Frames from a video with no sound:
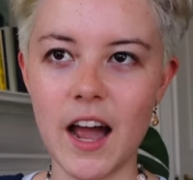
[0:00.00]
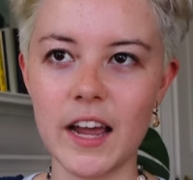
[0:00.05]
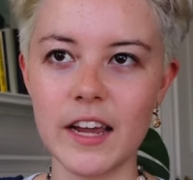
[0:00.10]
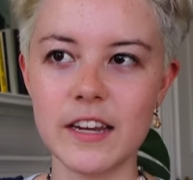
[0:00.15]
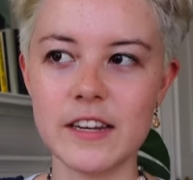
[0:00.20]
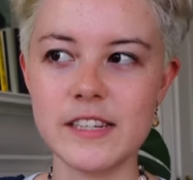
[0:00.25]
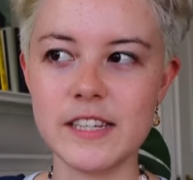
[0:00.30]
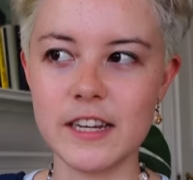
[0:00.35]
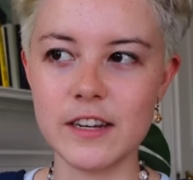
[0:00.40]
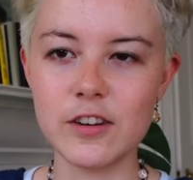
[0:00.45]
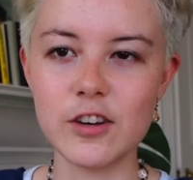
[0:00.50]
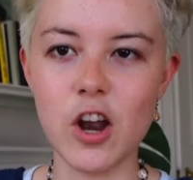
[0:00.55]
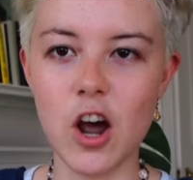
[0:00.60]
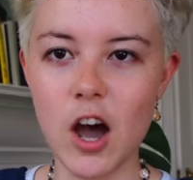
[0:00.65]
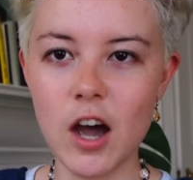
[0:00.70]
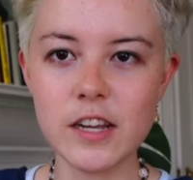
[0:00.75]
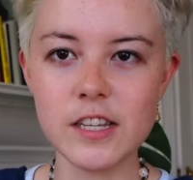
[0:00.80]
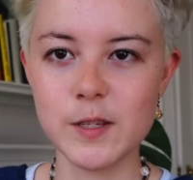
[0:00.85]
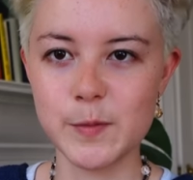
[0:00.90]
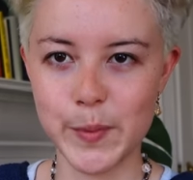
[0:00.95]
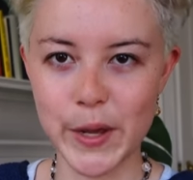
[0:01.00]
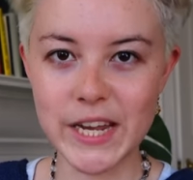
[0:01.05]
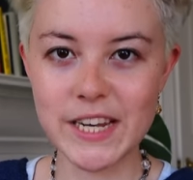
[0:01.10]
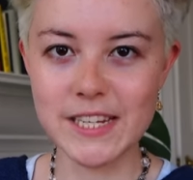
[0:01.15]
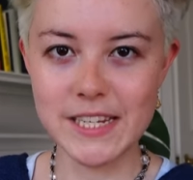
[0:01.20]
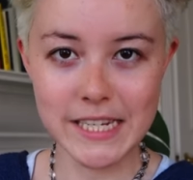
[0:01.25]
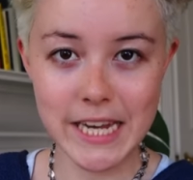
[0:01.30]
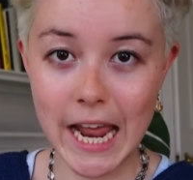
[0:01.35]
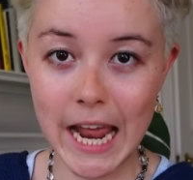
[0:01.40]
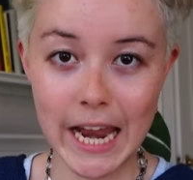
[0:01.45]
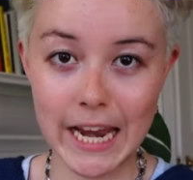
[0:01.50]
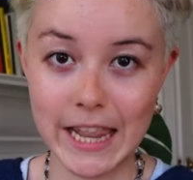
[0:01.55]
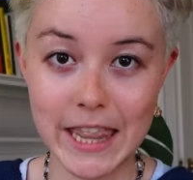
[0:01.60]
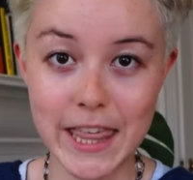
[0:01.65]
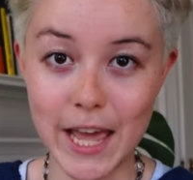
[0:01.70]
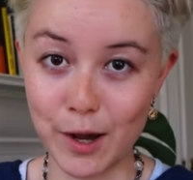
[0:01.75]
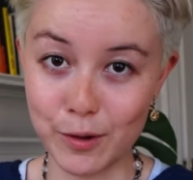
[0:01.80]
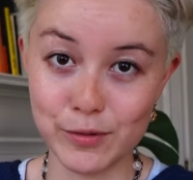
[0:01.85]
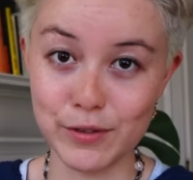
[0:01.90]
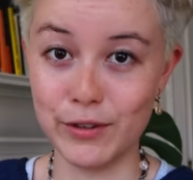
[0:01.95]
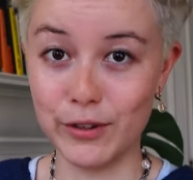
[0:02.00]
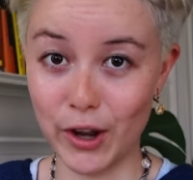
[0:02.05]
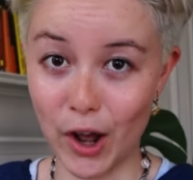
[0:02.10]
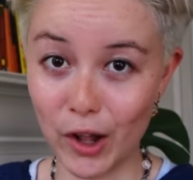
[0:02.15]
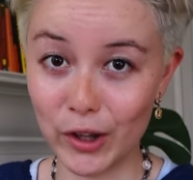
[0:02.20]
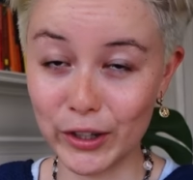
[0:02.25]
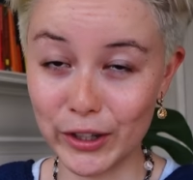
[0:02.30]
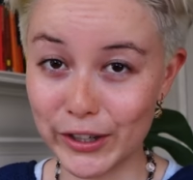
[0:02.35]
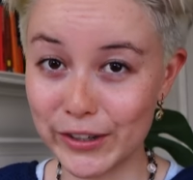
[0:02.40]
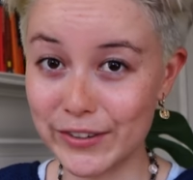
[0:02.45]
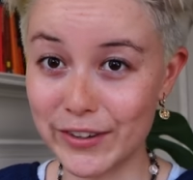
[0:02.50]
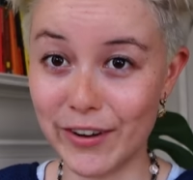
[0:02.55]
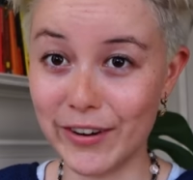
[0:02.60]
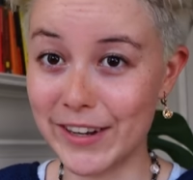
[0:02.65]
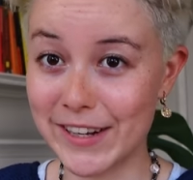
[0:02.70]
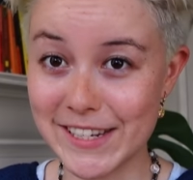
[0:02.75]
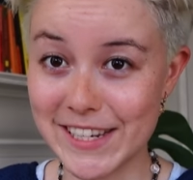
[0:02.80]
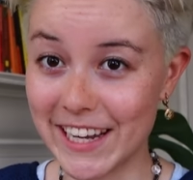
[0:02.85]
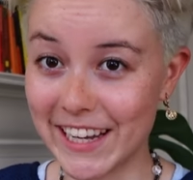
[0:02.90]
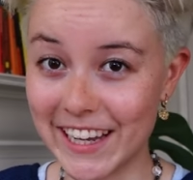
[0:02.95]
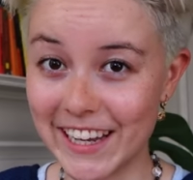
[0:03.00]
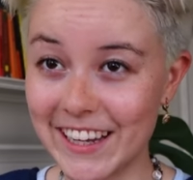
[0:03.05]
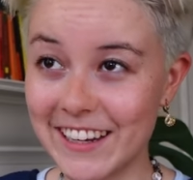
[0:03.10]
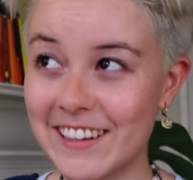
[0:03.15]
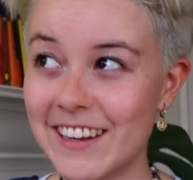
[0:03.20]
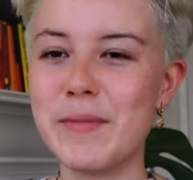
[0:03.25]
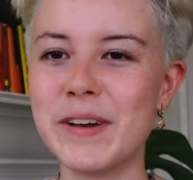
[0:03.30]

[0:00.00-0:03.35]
I did not spend $10,000 on a ticket.